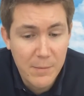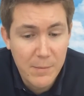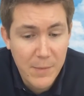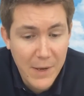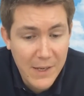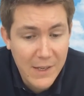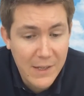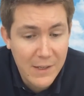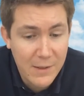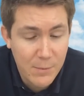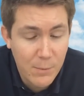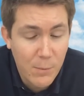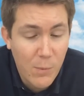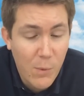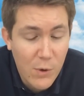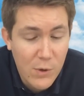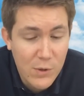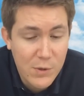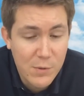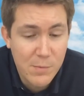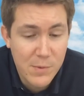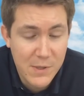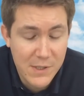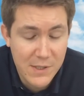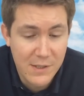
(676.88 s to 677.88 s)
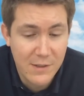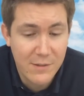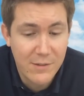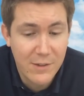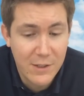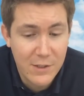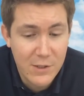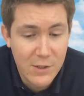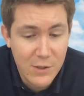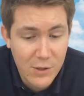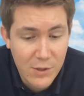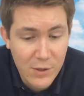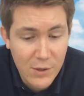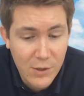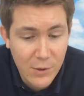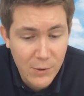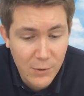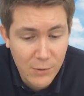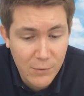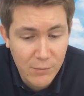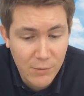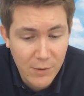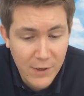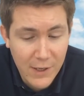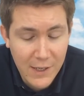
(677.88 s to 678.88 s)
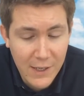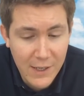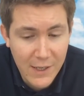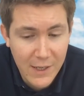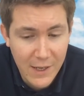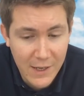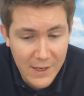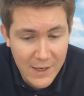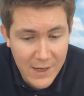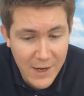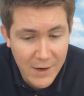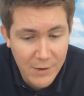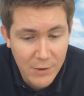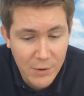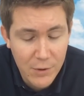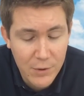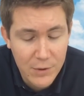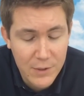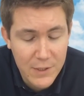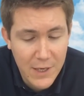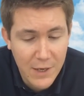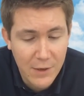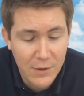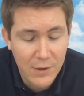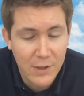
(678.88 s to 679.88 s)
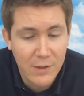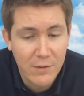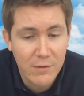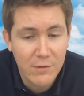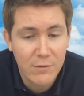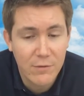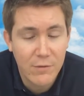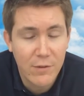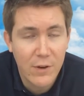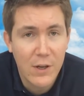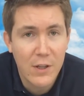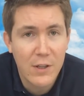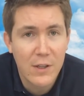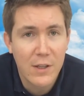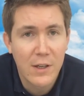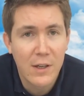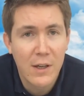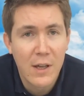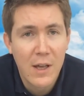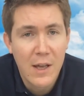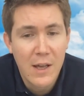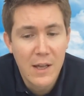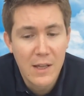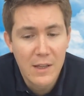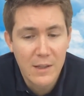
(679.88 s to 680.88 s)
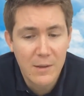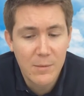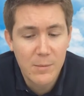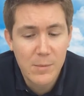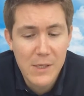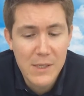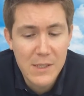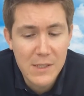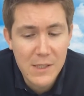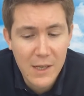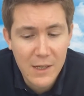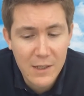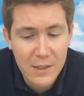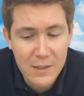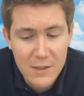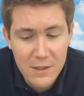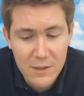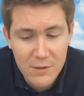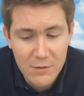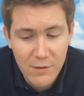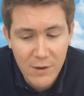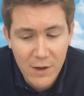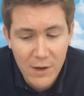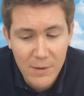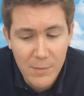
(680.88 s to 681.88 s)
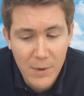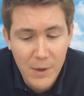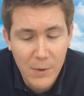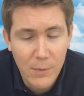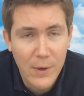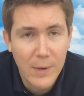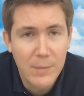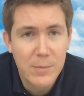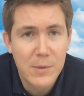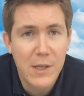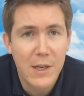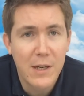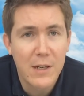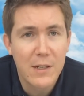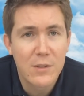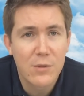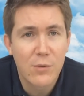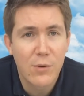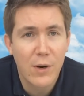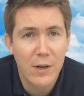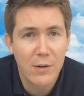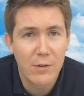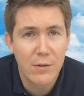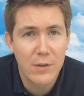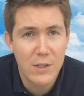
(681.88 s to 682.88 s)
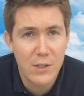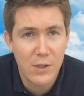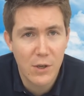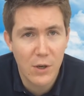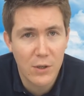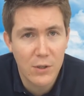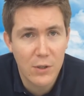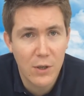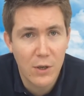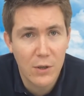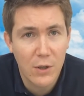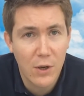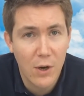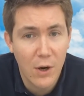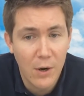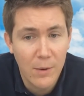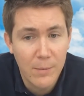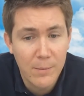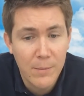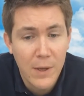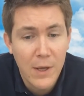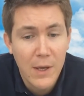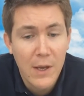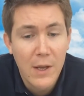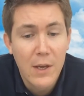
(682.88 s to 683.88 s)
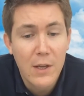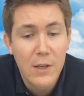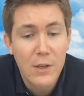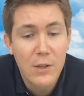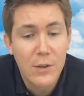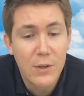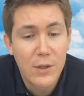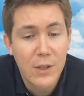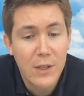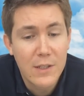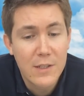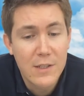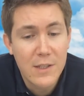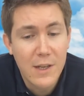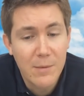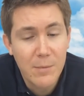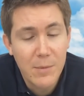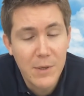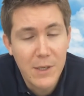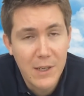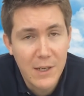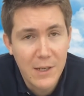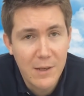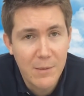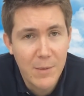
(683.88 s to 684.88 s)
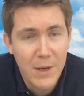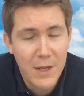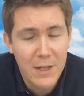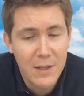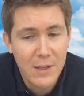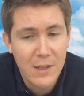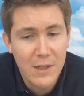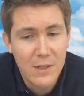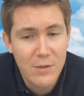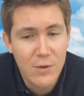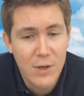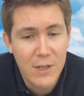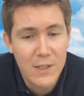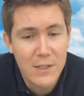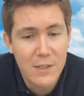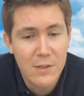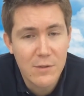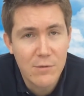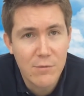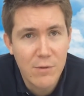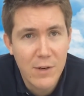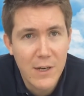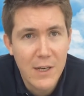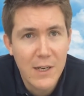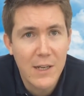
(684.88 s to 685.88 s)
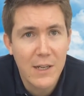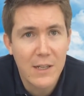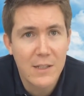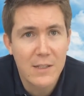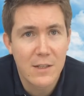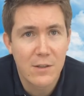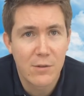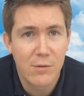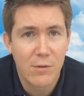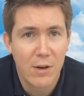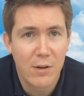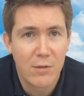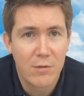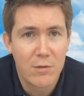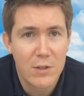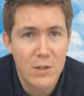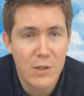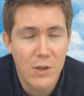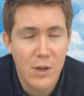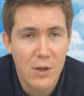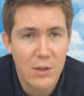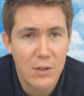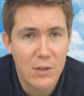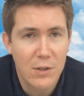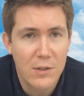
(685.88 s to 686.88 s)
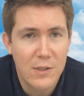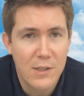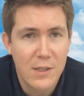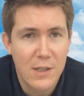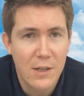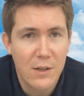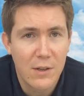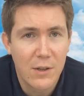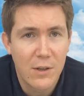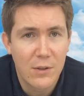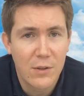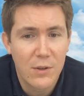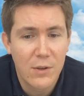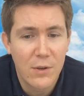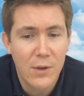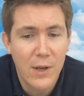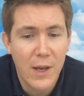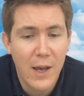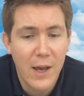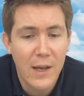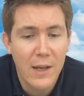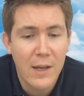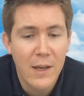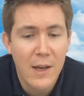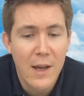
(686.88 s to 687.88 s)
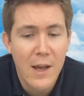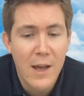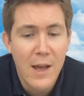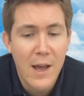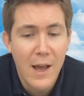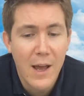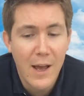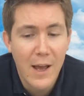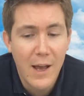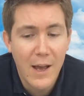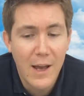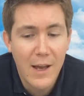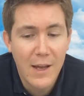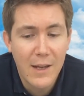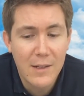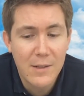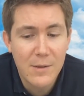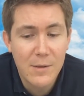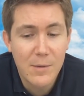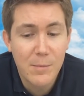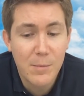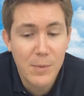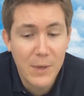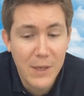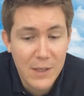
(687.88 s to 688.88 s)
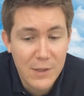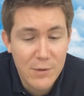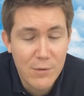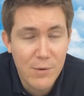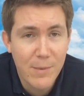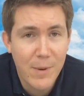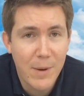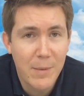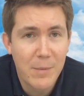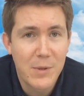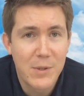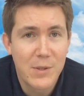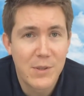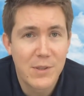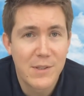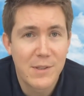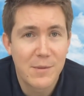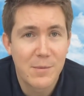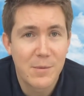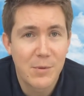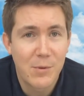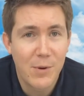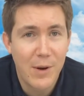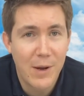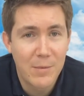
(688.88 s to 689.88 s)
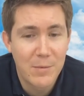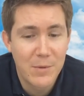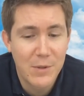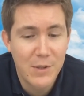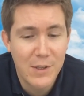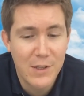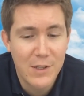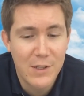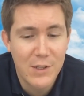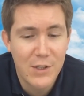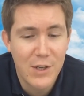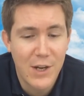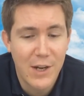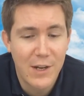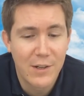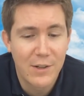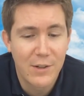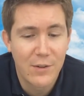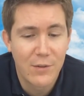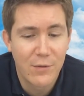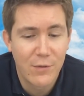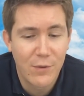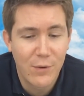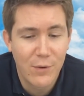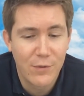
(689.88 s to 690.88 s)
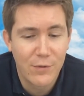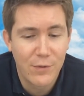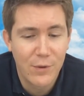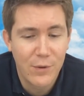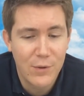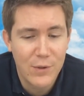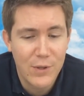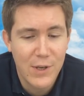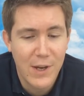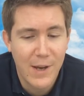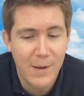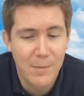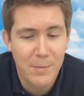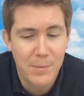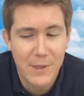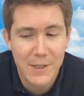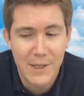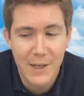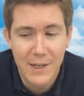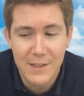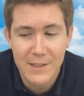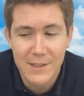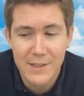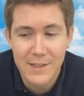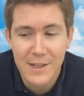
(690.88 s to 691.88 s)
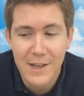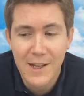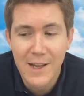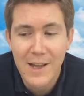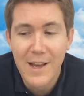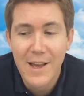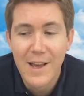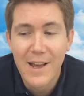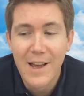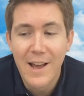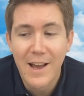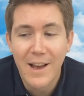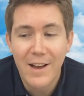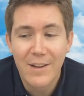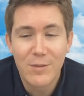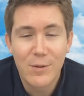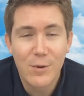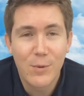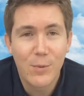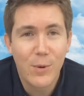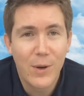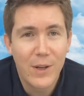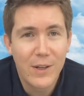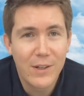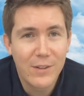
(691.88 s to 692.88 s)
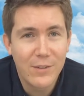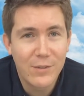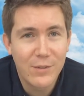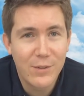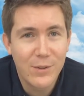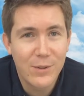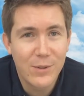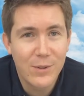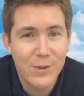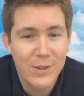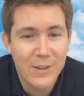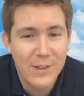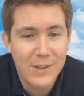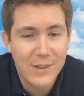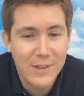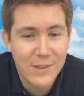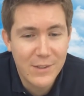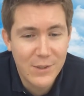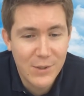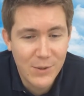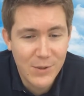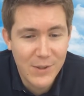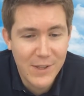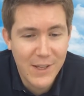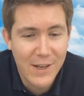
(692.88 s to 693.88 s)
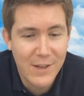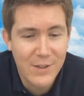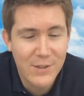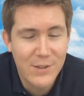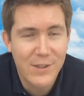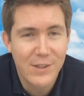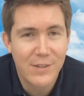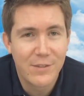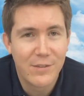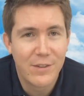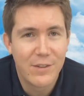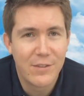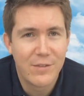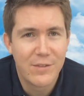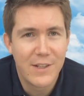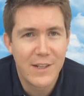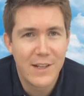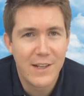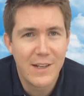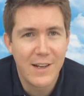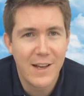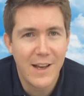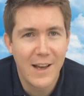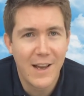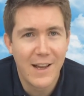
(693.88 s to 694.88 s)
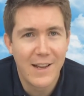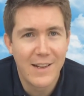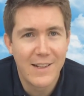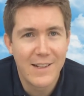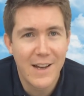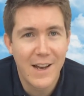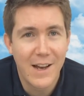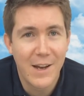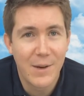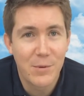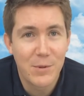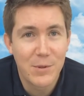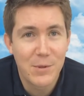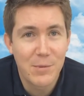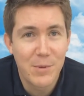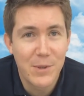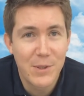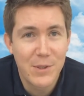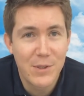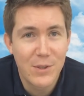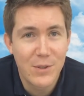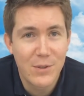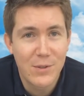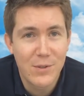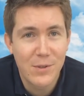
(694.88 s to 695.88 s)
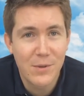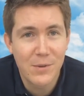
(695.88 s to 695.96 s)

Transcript: make it more specific to you, really, and narrow it down even further, then please get in touch via my website. It's gregoryscott.com. You can send me an email. The address is readings at gregoryscott.co.uk. And please remember to subscribe to this channel for future updates. Have a wonderful 2015, and I will speak to you